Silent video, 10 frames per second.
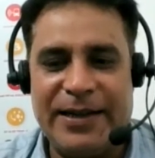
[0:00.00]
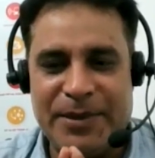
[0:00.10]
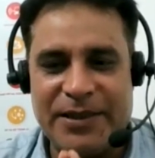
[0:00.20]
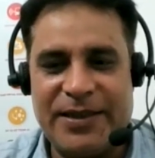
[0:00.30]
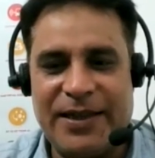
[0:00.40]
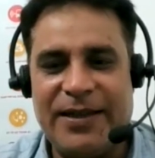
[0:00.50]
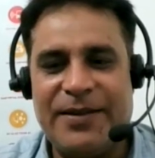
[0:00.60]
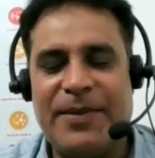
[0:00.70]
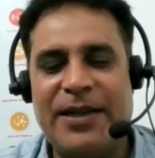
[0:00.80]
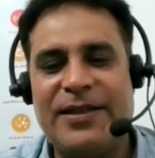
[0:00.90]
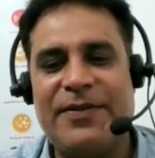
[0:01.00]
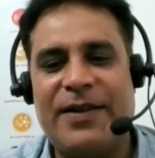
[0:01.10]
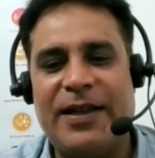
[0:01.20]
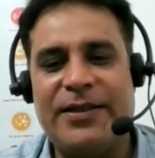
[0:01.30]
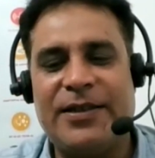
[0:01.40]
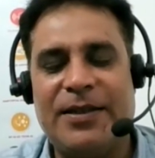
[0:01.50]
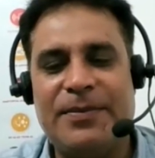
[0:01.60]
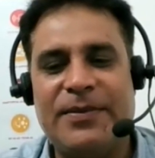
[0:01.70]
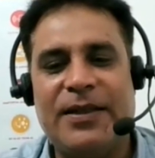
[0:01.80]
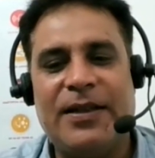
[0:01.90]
namaste. Myself Radheshyam.